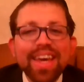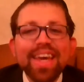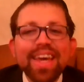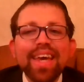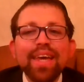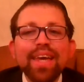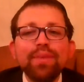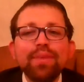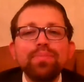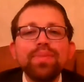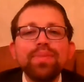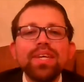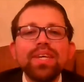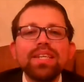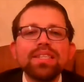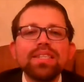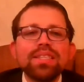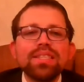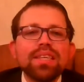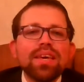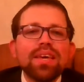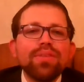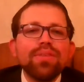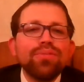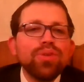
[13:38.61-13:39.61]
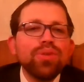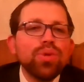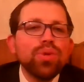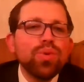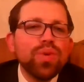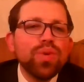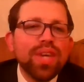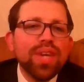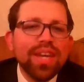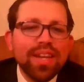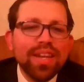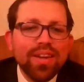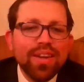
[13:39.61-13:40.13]
It means if
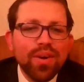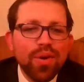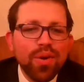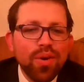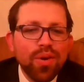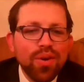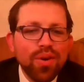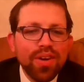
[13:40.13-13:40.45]
you can